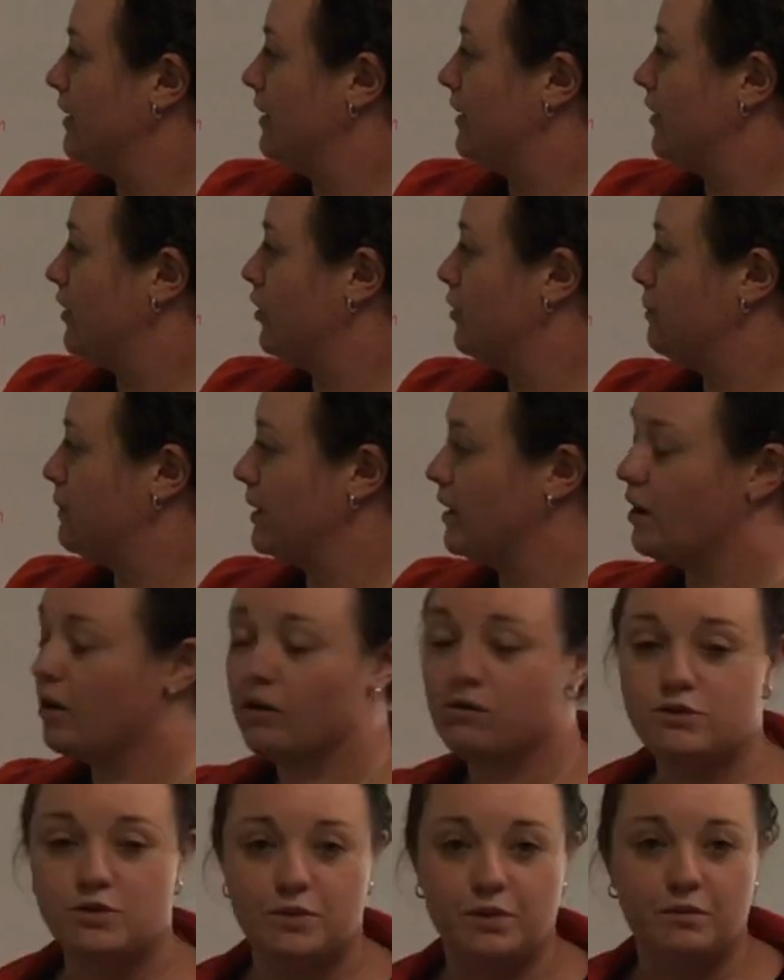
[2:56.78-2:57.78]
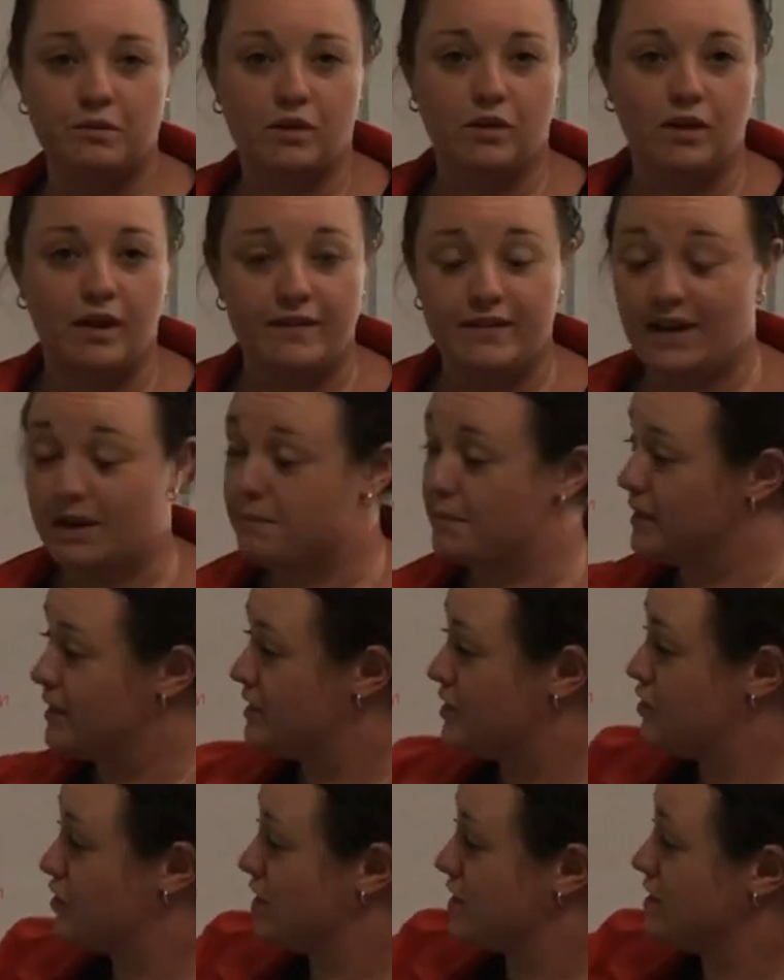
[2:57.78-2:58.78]
Could be a whole square would look like that, but
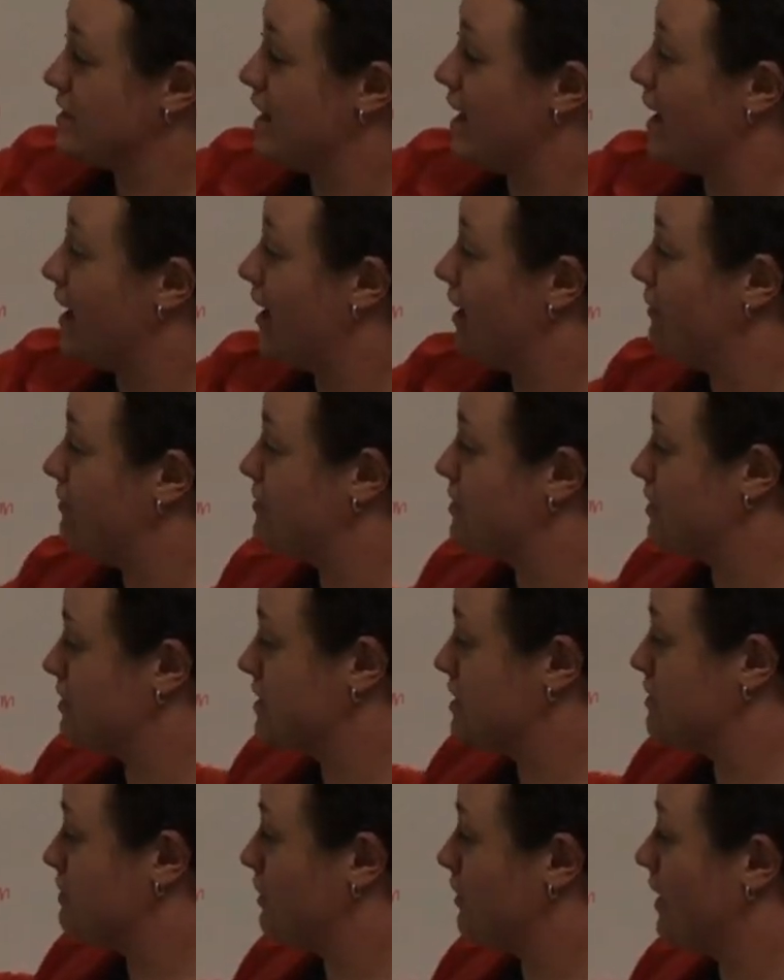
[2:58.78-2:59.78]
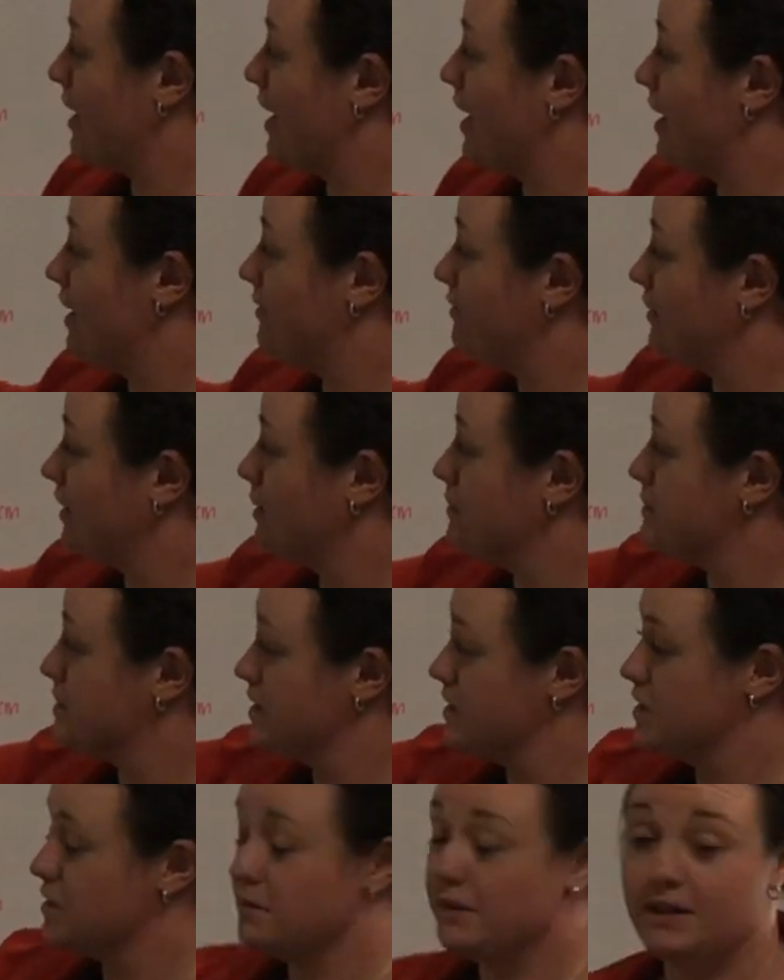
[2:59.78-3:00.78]
it's just half. So this is where our half comes
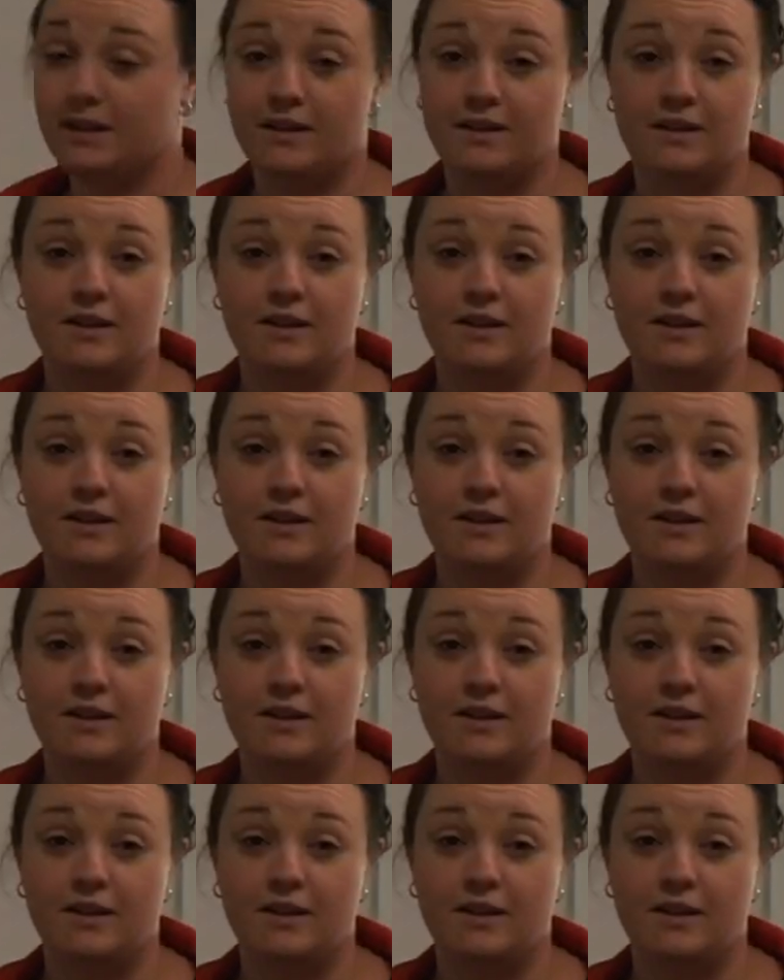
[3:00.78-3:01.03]
into it,